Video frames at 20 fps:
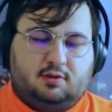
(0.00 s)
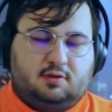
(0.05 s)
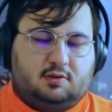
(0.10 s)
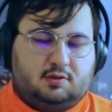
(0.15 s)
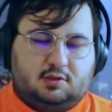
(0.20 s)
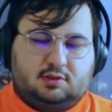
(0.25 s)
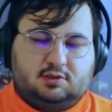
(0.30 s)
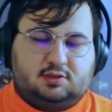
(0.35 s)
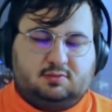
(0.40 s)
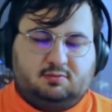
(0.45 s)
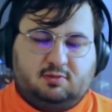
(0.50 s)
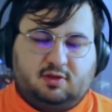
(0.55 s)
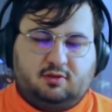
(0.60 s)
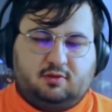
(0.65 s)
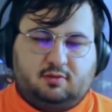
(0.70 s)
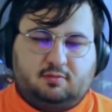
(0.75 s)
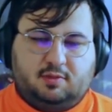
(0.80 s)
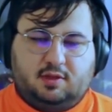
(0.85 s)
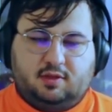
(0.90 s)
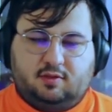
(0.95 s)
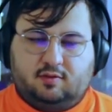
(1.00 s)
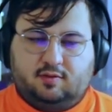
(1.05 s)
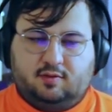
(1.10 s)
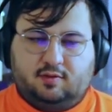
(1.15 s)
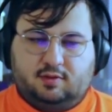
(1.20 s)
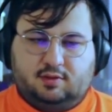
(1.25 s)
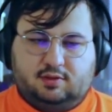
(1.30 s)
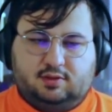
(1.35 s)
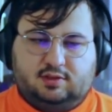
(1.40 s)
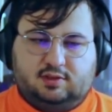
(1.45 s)
there are some other
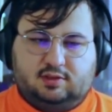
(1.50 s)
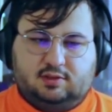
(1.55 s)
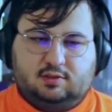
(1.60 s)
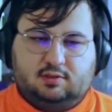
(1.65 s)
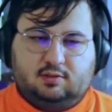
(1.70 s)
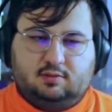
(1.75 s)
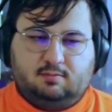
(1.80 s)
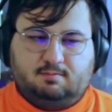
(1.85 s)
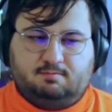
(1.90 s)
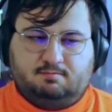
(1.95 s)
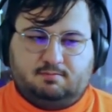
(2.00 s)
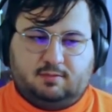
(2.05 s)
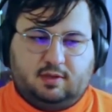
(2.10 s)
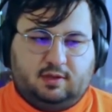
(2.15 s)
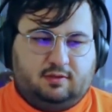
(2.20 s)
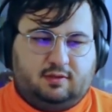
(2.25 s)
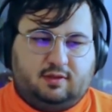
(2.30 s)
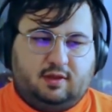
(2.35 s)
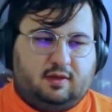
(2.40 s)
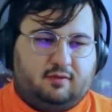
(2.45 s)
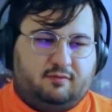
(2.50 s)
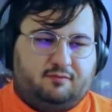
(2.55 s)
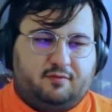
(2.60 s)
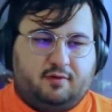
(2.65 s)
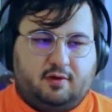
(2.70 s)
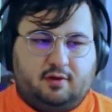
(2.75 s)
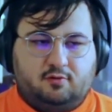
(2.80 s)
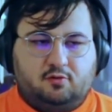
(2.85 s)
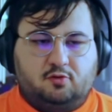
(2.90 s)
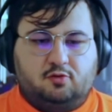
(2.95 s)
methods. I think
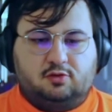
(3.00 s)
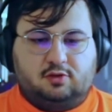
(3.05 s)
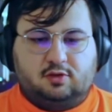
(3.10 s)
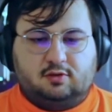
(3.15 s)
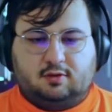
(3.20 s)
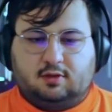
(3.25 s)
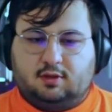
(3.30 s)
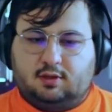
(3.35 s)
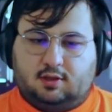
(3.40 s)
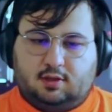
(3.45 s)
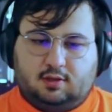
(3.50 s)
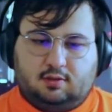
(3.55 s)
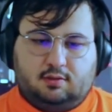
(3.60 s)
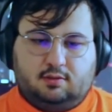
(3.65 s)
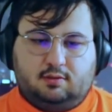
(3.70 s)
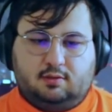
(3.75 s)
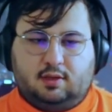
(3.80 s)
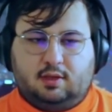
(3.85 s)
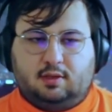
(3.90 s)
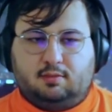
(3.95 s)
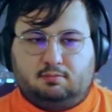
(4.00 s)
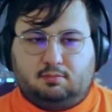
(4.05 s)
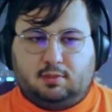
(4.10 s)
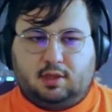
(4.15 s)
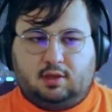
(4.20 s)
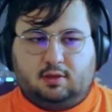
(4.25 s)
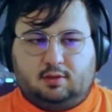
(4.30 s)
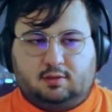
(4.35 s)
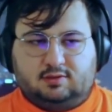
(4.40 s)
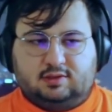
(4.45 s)
fair ordering
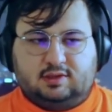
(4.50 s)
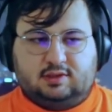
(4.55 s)
can make